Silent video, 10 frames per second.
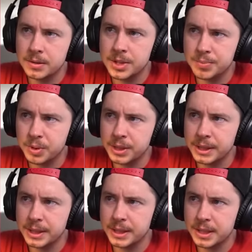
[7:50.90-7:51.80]

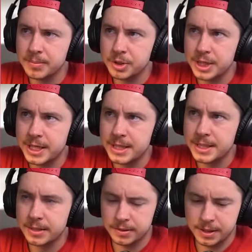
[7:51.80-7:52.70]
Sprinkling in a couple giants
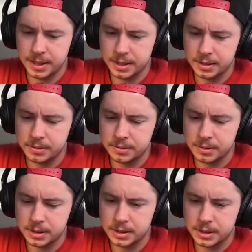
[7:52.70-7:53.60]
here and there.
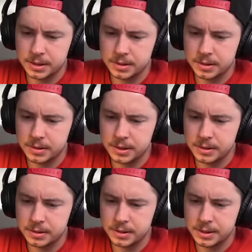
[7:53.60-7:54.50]
Alright, alright,
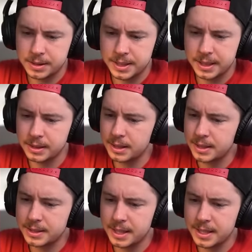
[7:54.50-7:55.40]
alright. This is taking a lot
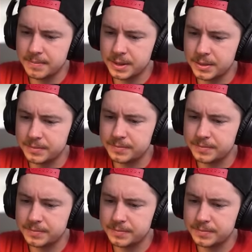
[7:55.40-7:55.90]
of time, though.